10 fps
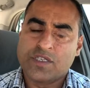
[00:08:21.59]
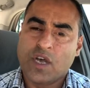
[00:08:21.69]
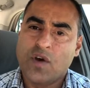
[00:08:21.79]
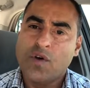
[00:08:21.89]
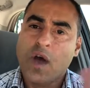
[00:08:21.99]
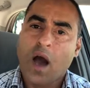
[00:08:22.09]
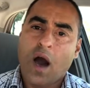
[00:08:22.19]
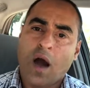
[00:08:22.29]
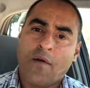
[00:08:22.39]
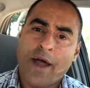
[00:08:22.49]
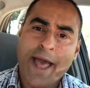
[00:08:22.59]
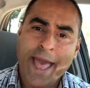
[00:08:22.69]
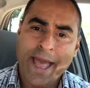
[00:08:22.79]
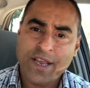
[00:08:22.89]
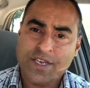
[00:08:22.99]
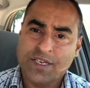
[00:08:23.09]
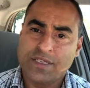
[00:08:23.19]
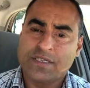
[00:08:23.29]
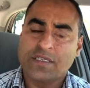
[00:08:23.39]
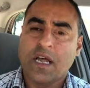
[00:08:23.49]
So our
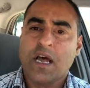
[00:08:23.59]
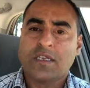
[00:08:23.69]
actions